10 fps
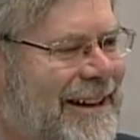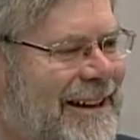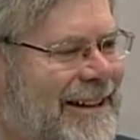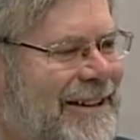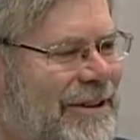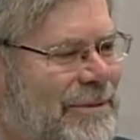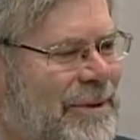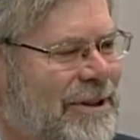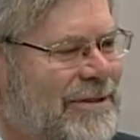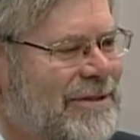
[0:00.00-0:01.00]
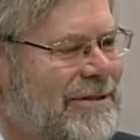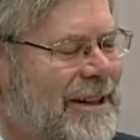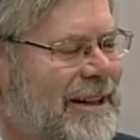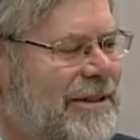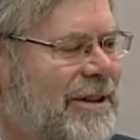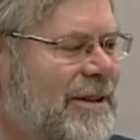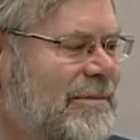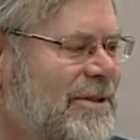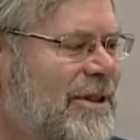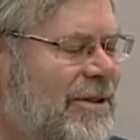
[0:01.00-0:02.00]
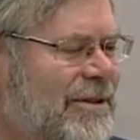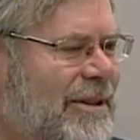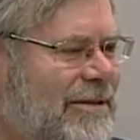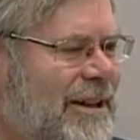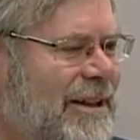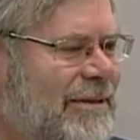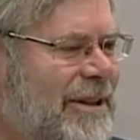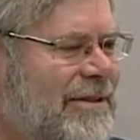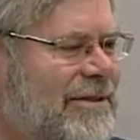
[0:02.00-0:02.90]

in other parts. And you get to see all the other counties